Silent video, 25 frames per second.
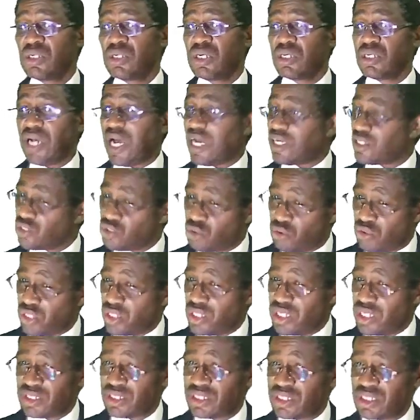
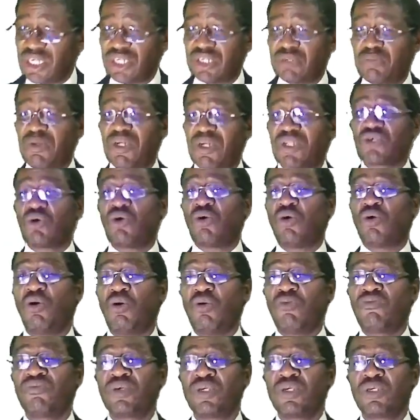The statement
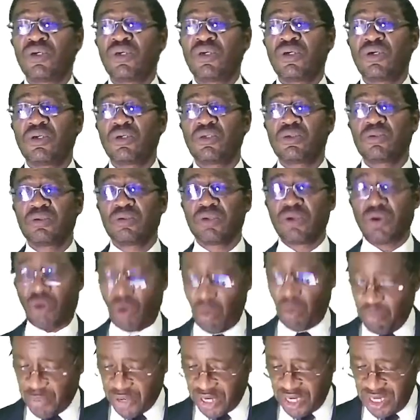of
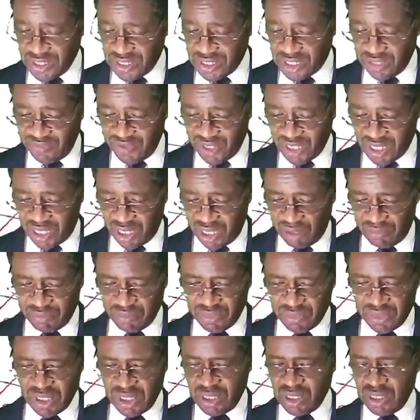comprehensive income.
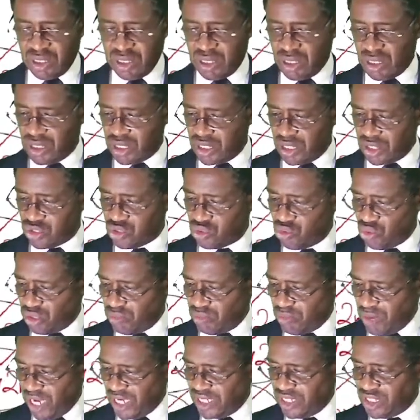Just to
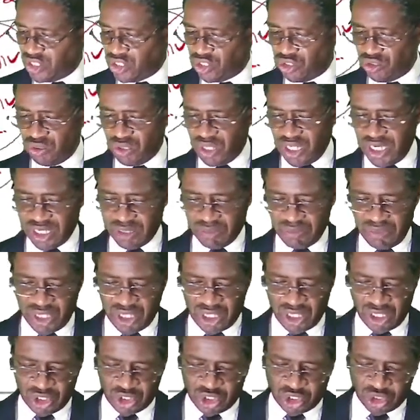remind you, let me
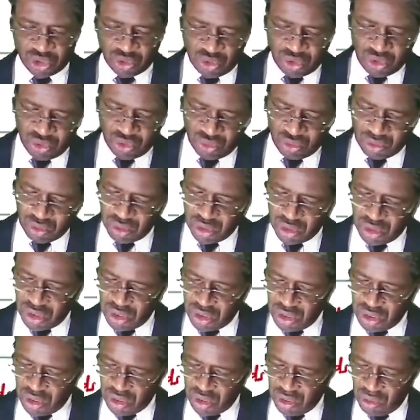just show you
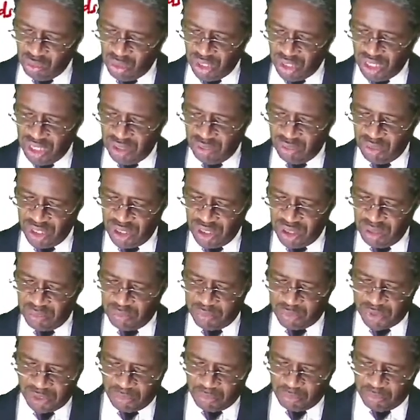where we
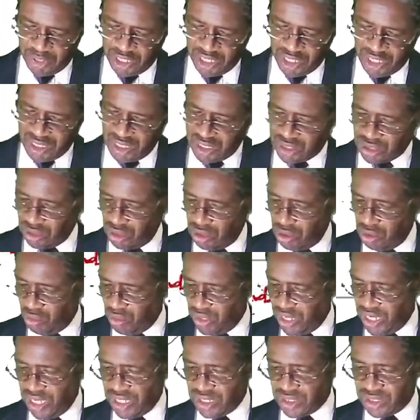prepared it. Oh,
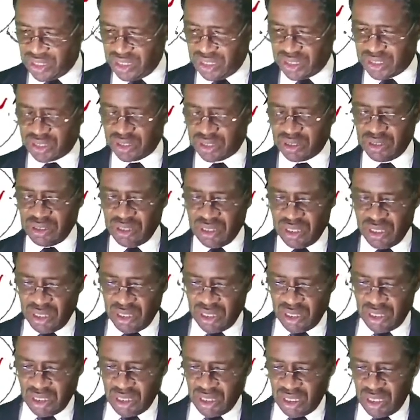where is it?
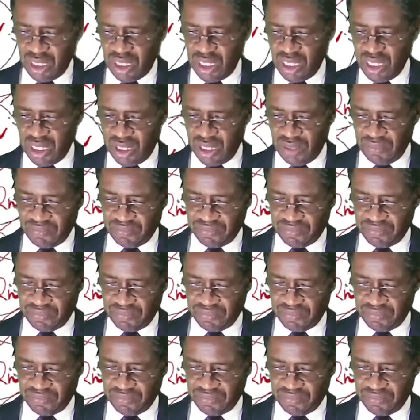Here.